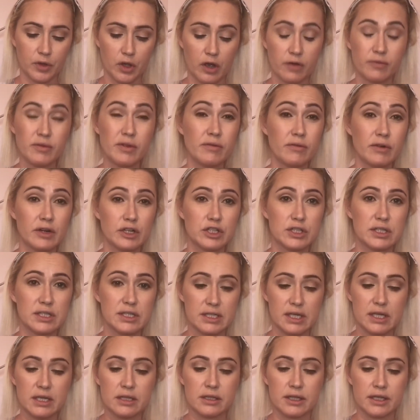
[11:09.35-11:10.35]
I've never actually
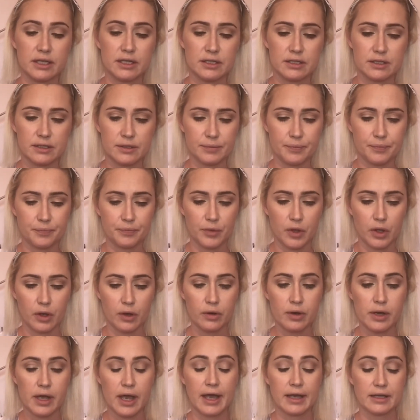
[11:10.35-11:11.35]
seen this.
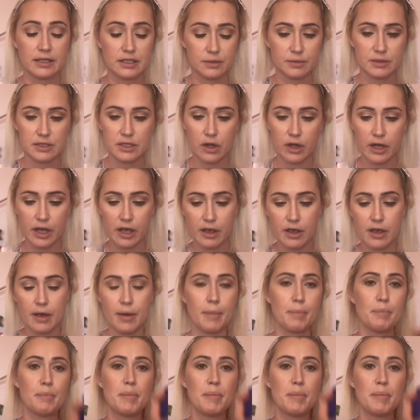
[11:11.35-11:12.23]
Okay, so it's like a